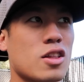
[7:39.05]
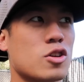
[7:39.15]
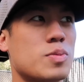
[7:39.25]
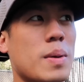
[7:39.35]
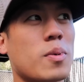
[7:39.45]

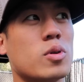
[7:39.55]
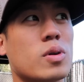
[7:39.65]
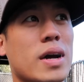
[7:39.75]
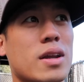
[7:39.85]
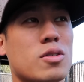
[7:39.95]
There's people
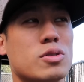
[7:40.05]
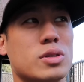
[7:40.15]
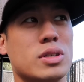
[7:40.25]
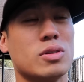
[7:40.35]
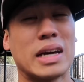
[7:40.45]
who I know who
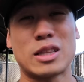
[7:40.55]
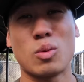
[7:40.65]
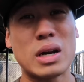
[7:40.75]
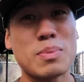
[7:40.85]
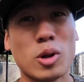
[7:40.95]
can do like
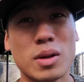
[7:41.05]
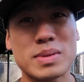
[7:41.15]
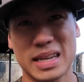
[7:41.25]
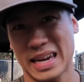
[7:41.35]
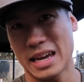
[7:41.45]
20
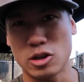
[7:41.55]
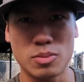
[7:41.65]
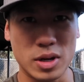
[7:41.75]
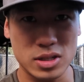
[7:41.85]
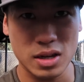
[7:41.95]
pull-ups that can't do
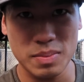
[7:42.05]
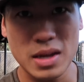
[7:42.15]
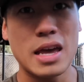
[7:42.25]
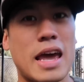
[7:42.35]
a muscle up,